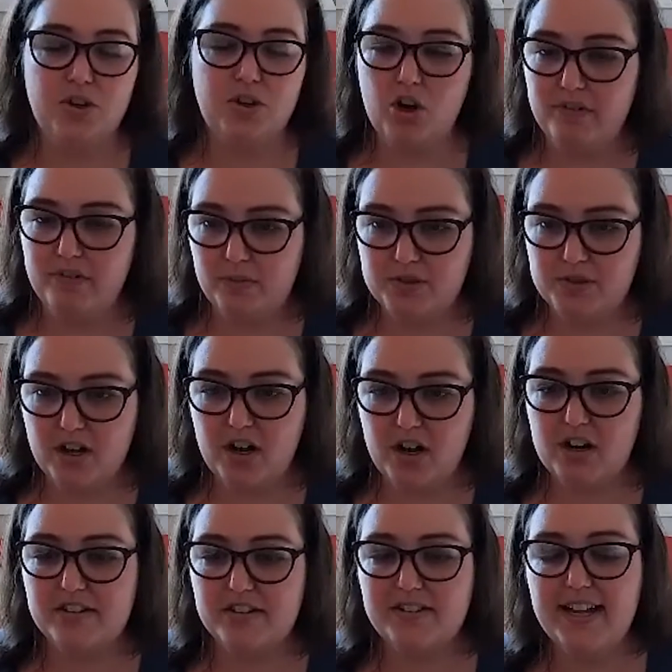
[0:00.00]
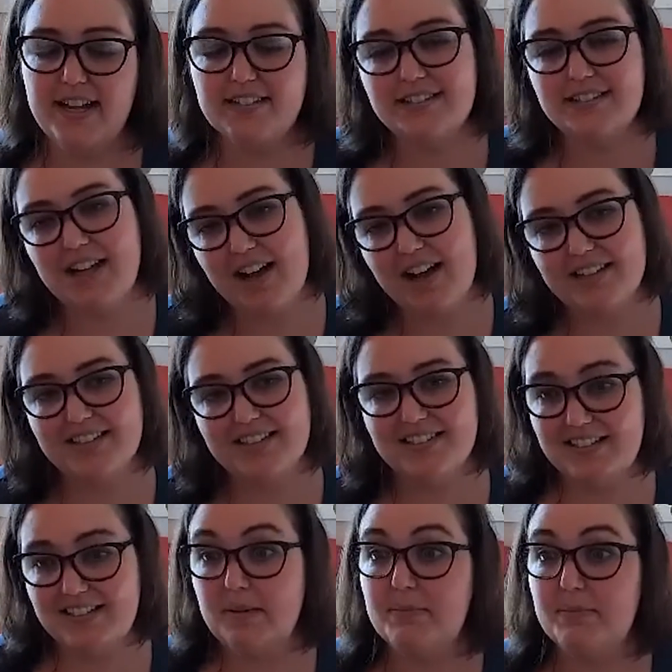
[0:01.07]
COVID was hard, that's not a
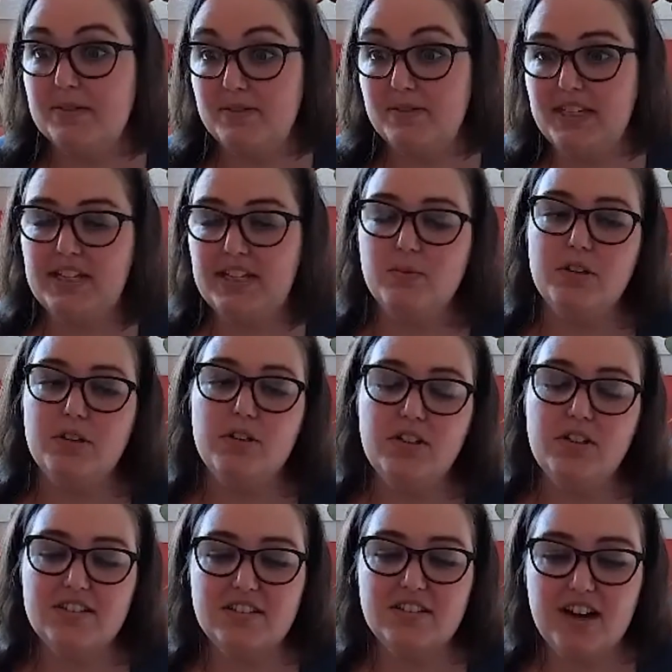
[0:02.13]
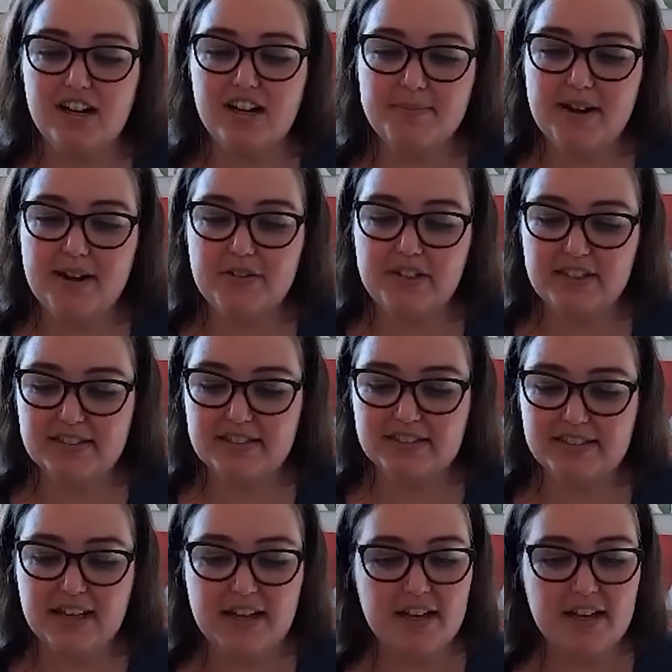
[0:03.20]
statement of need. What you need to talk about is